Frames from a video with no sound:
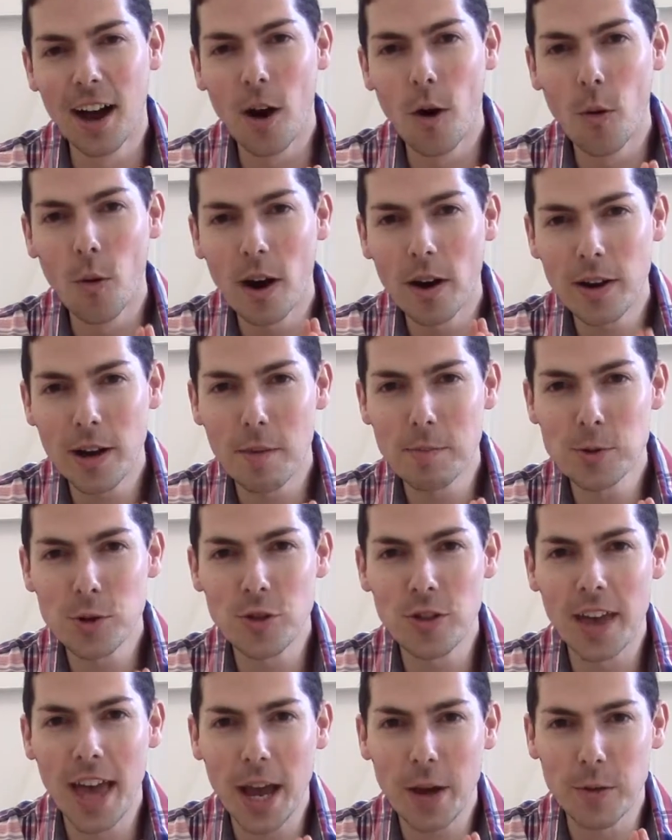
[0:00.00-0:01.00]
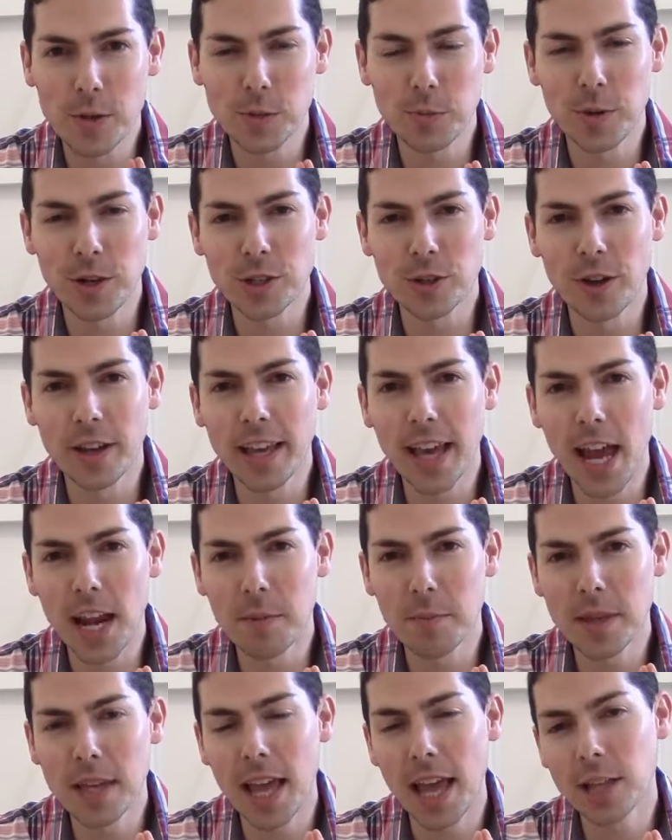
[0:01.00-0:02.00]
Welcome to the Aquaspresso
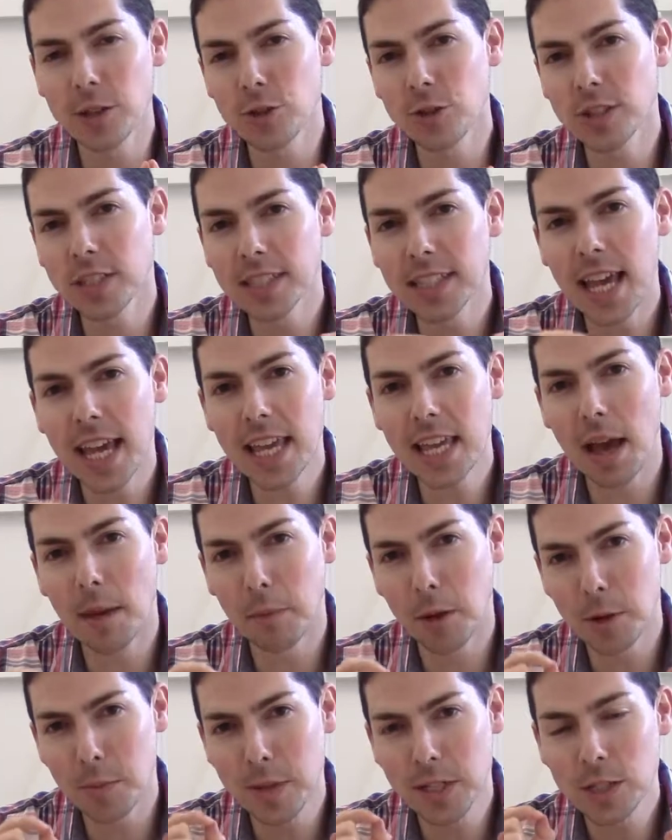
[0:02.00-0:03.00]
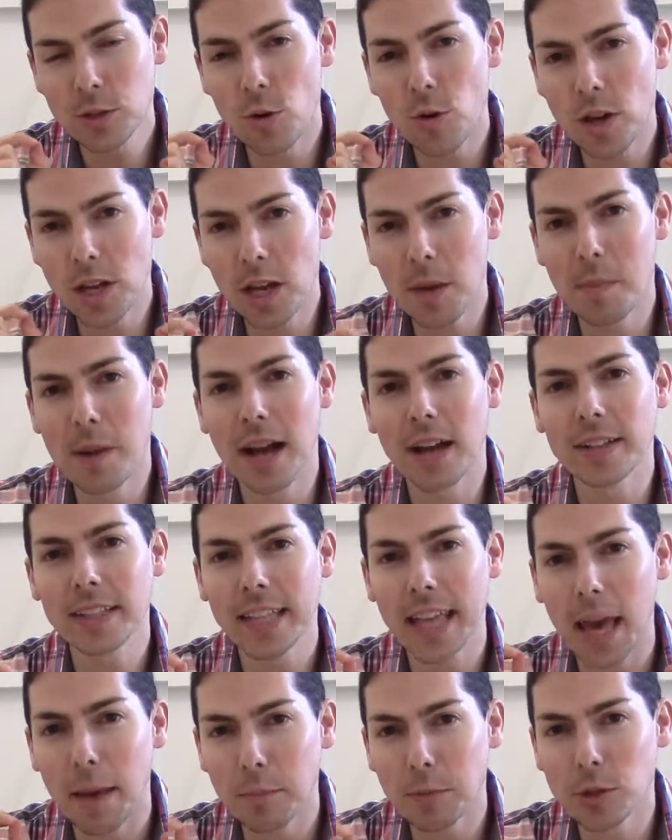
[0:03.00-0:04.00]
Academy and today I'm going to be talking about
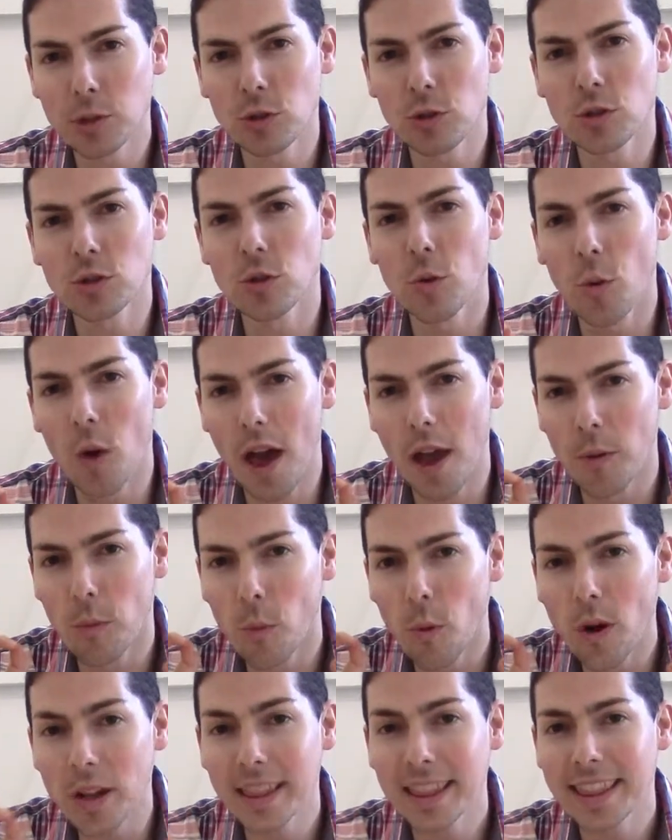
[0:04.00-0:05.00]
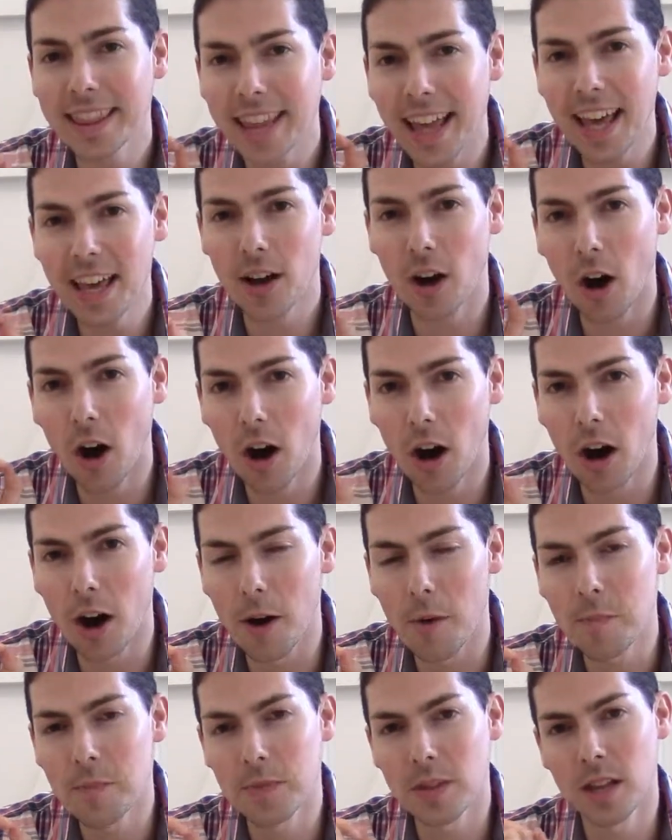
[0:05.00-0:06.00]
capsules and what they
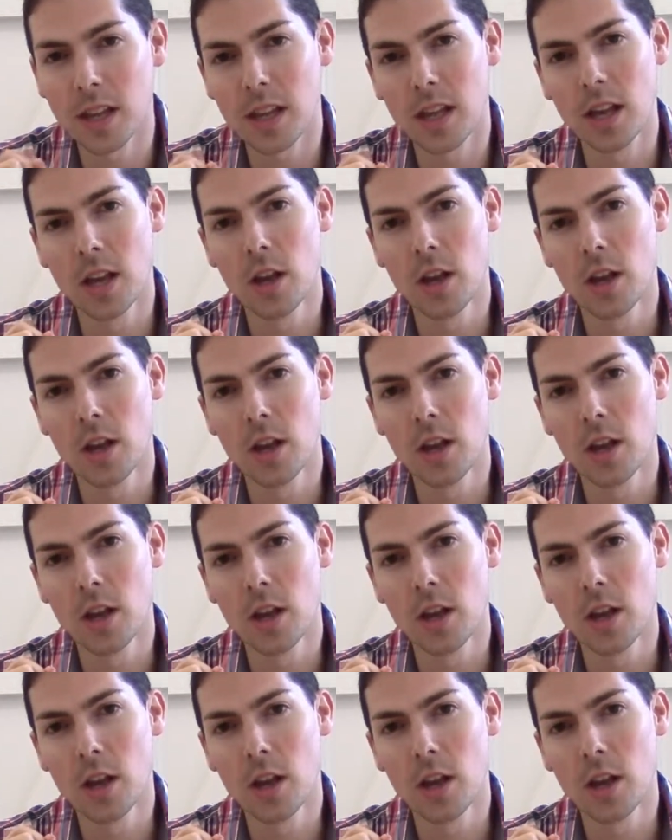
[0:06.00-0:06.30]
are.